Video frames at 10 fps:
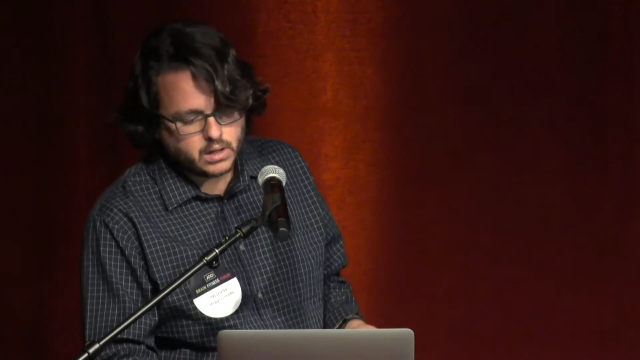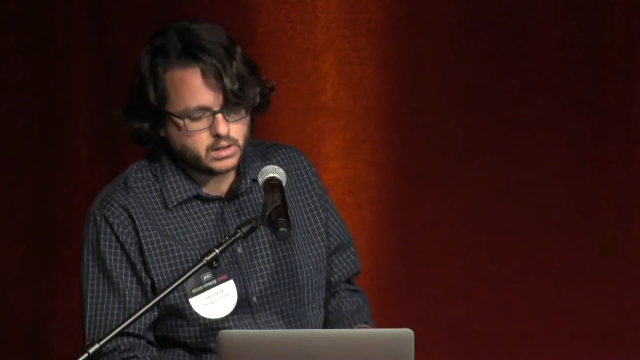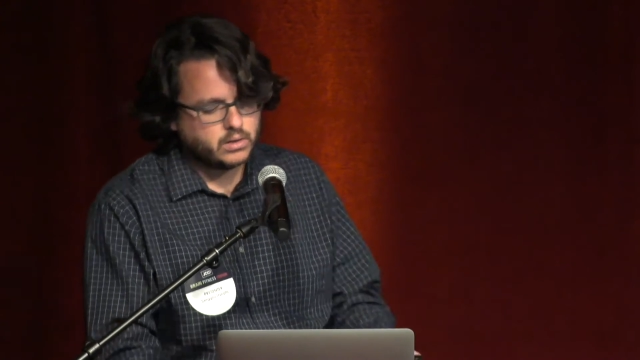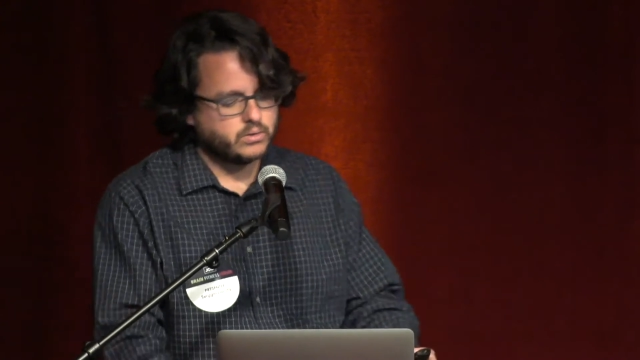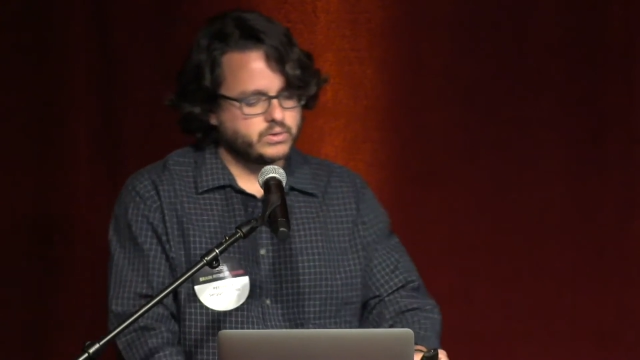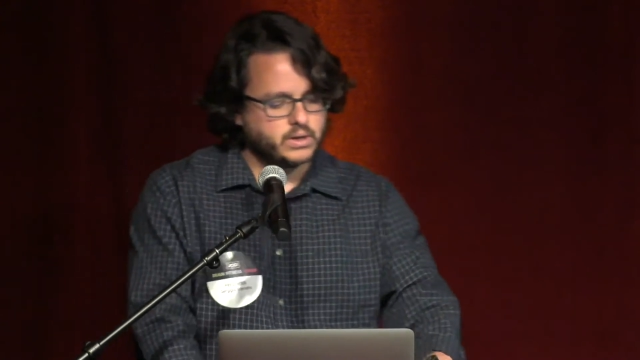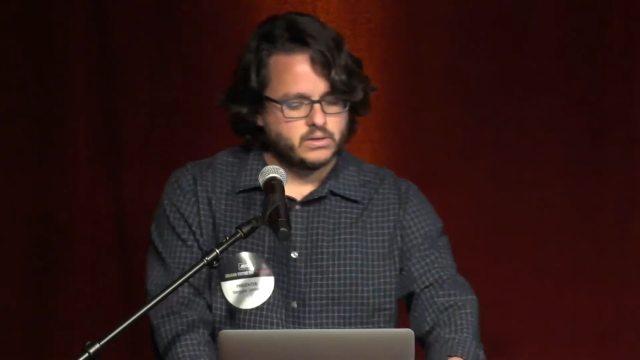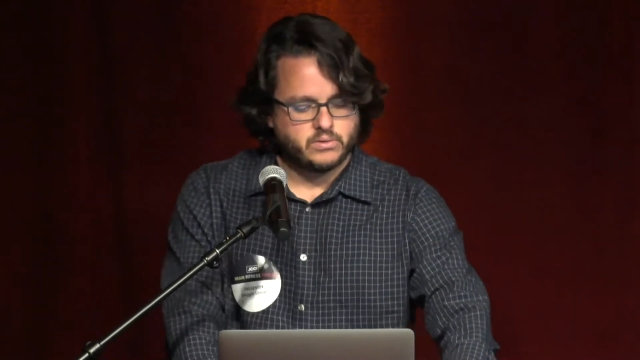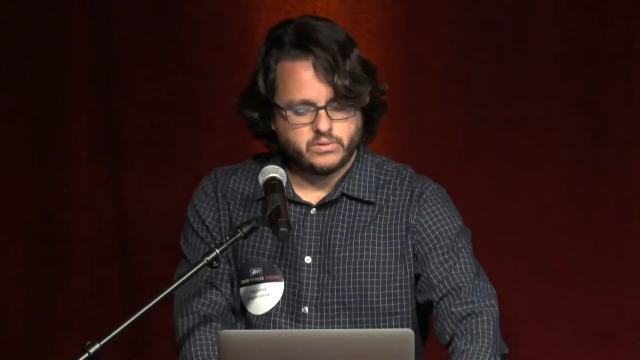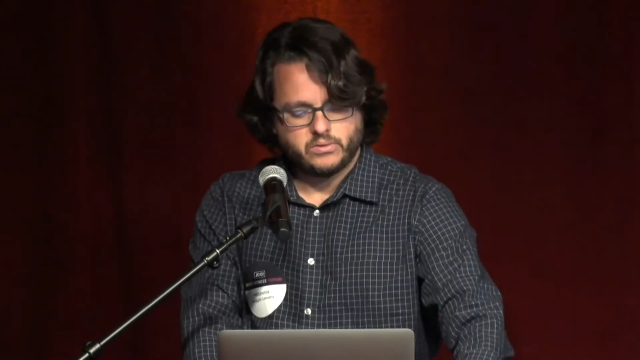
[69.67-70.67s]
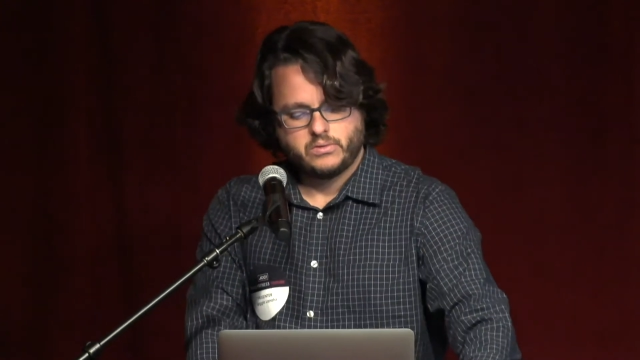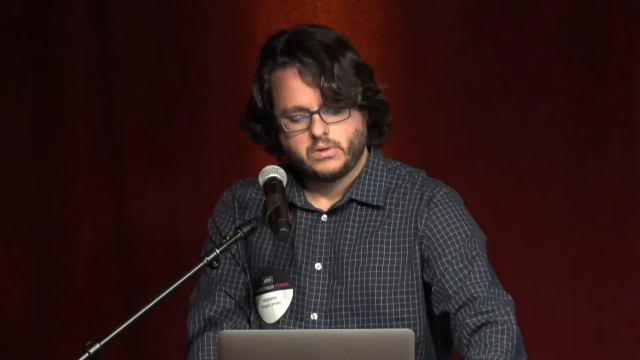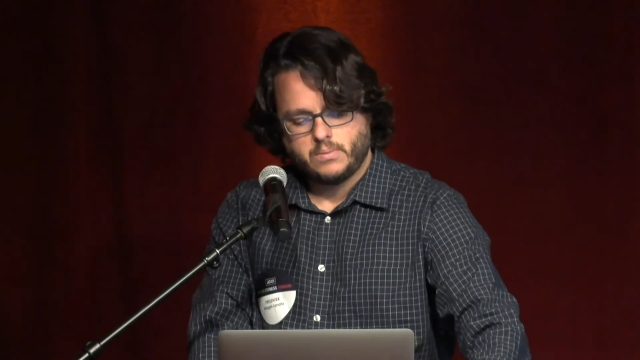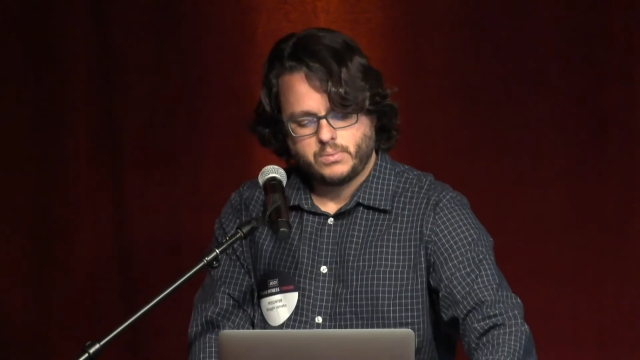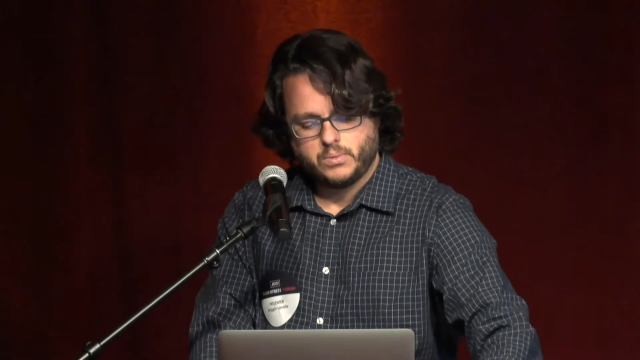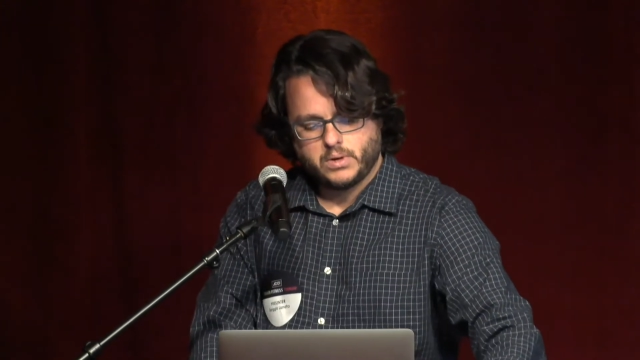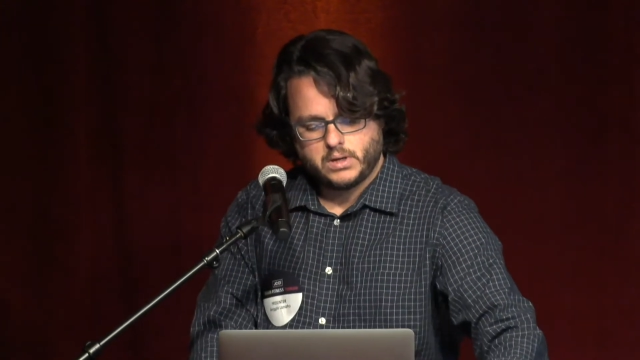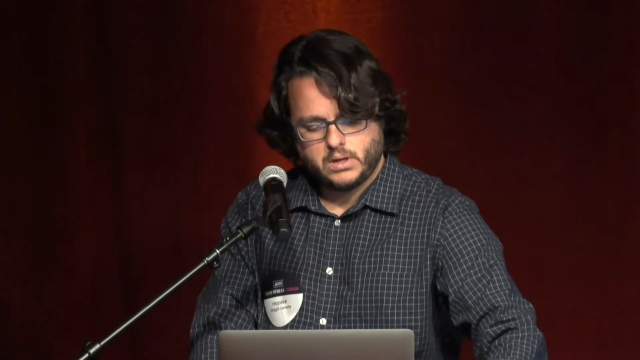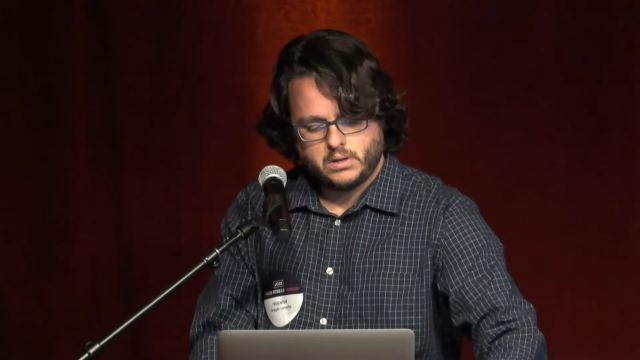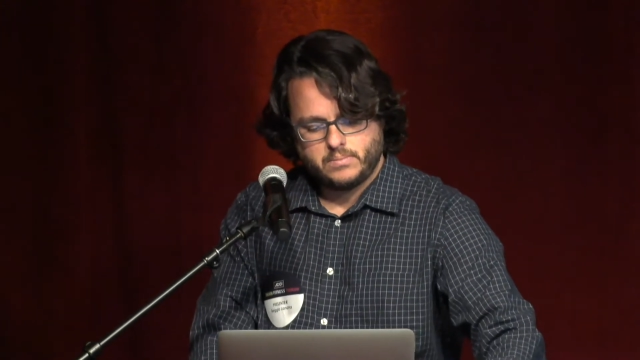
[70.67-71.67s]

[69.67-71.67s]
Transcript: Looks like this has stopped working.